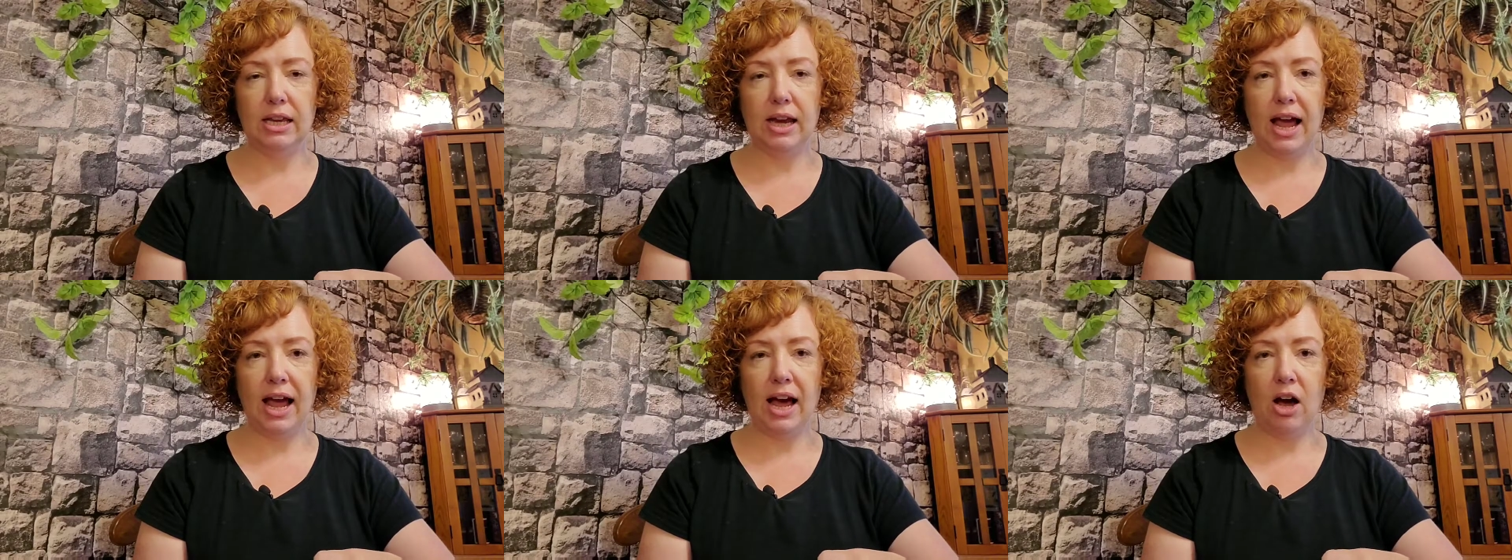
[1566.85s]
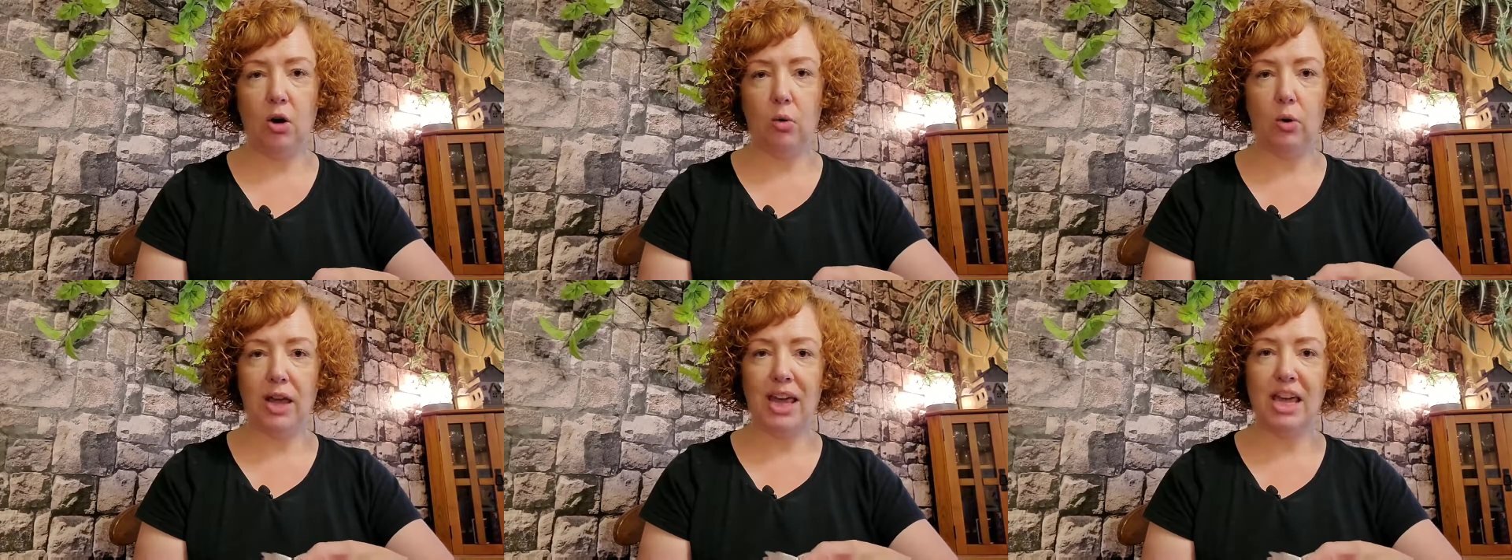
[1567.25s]
in
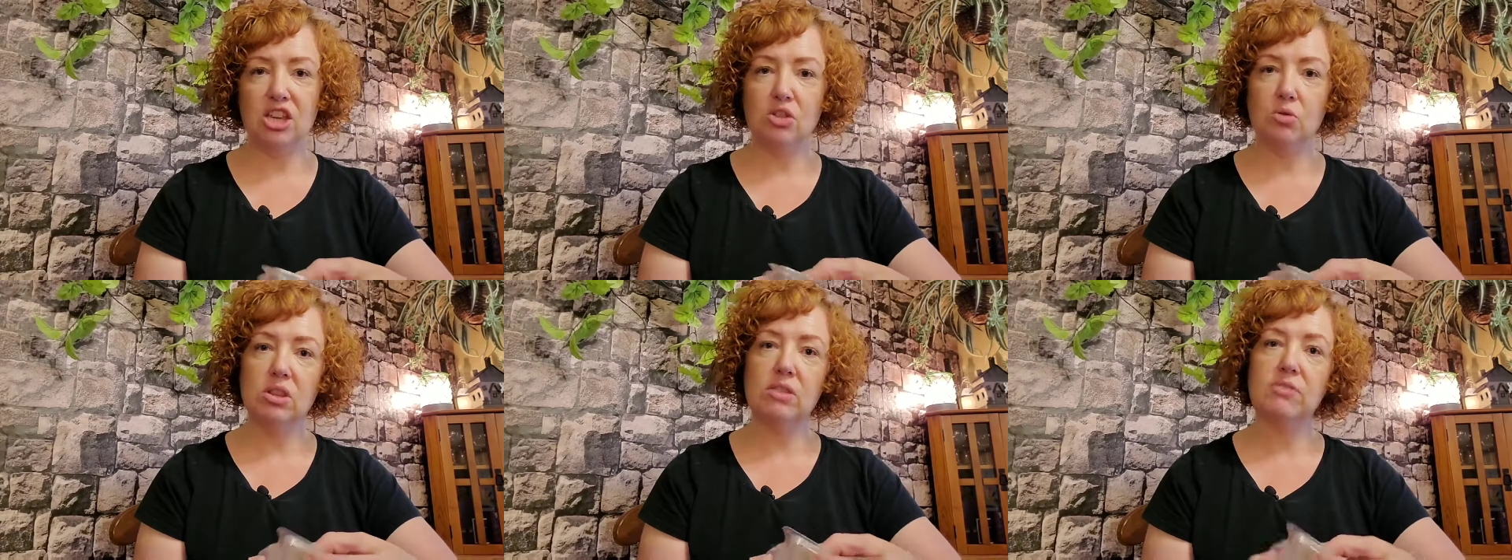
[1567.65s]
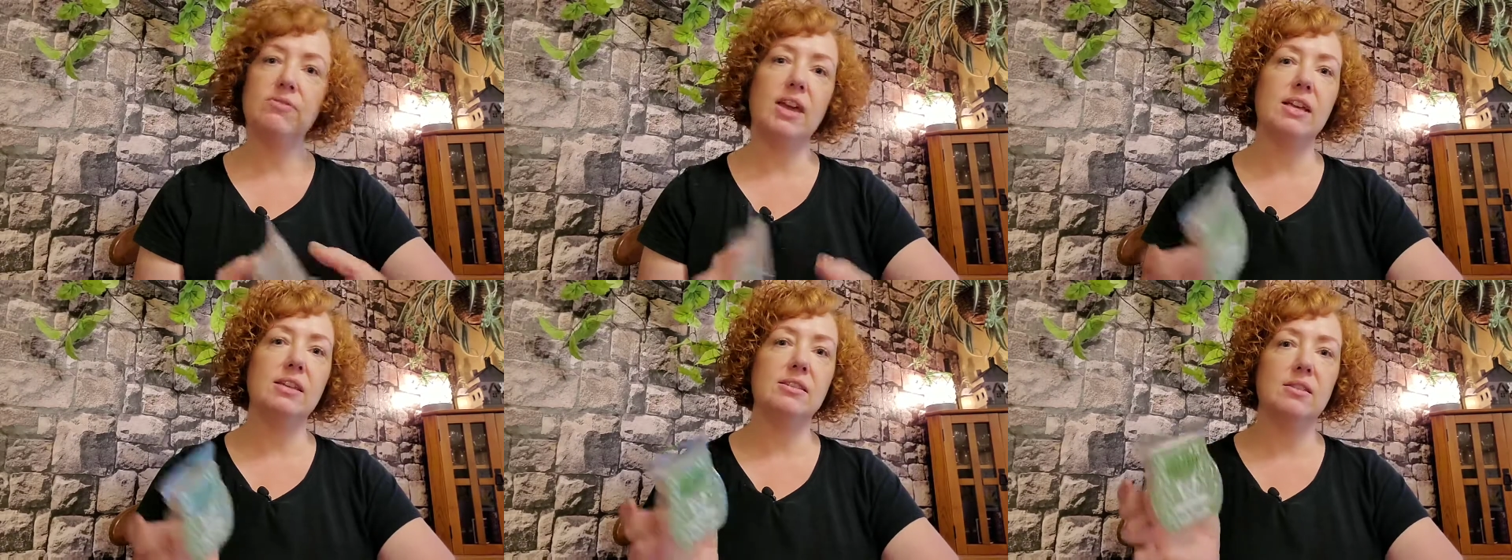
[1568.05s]
how hit you
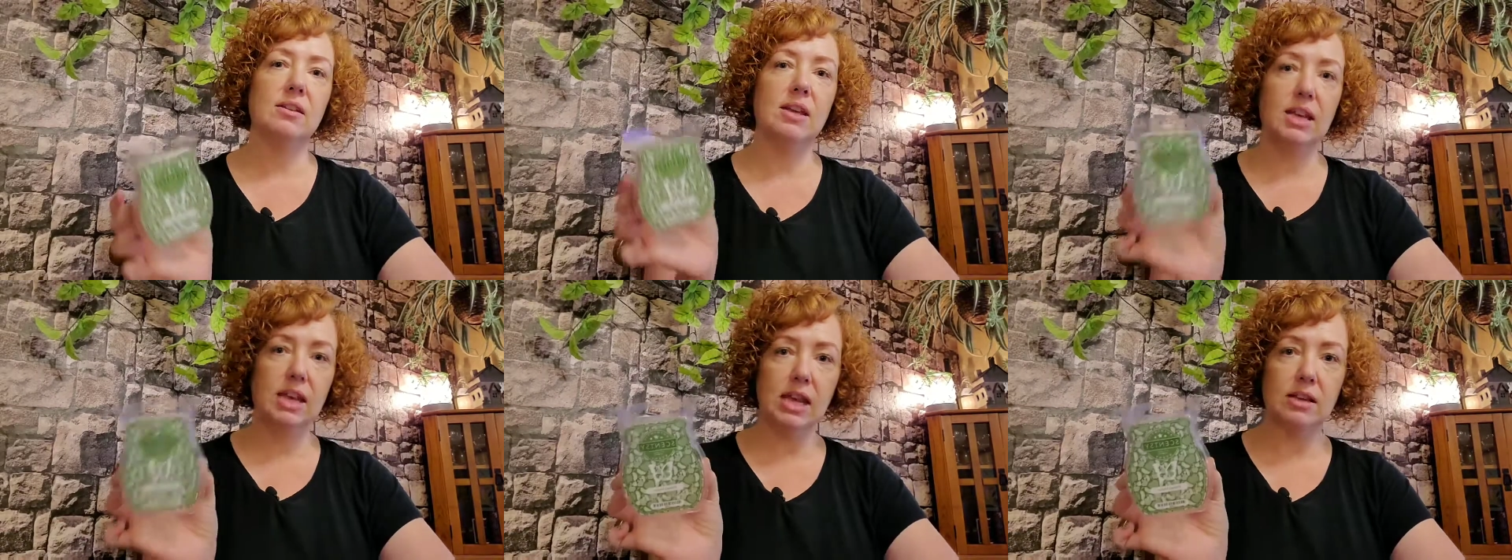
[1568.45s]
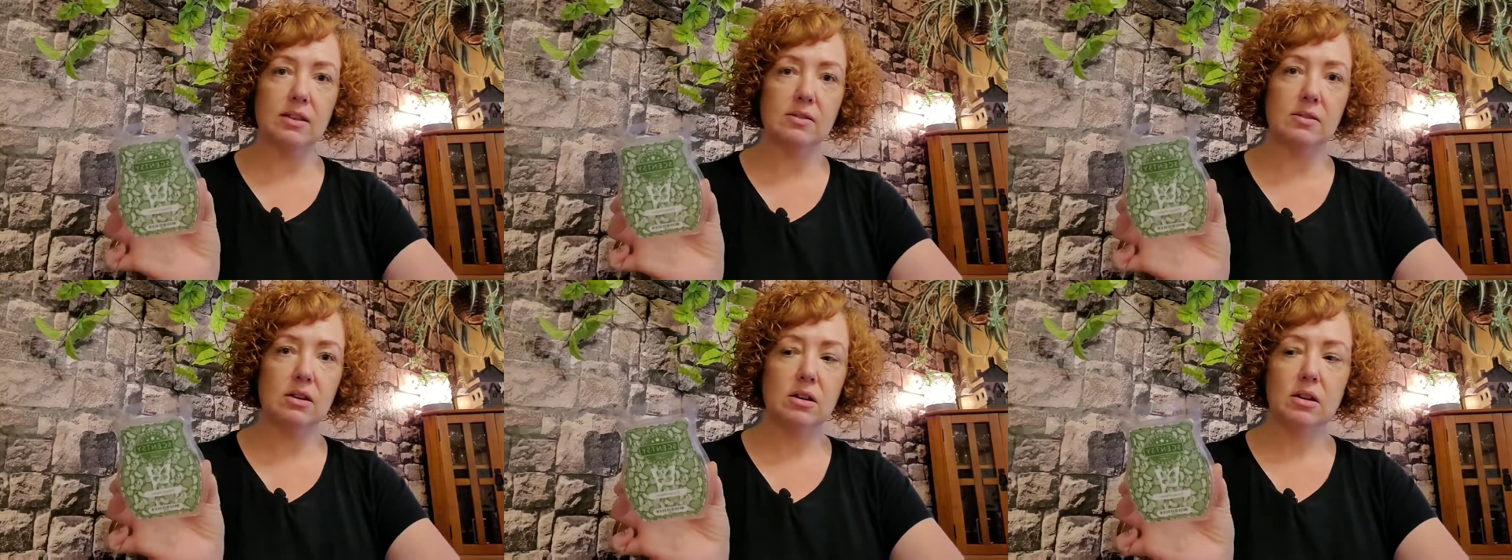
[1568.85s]
in the face
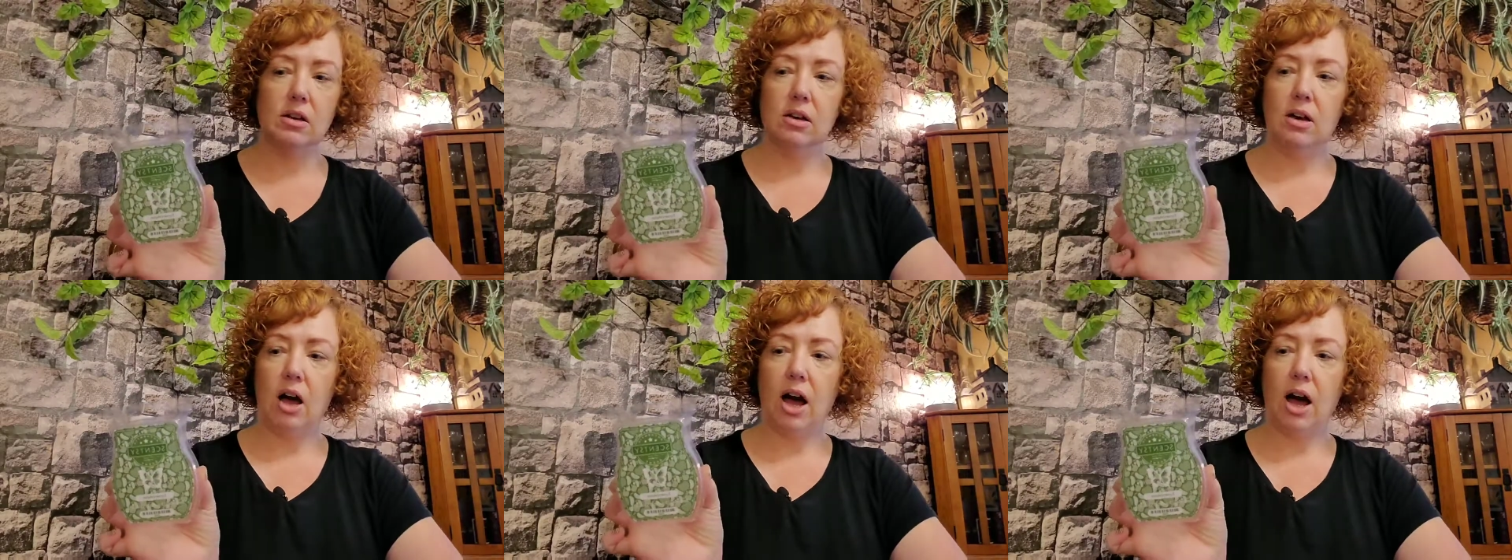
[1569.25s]
it is.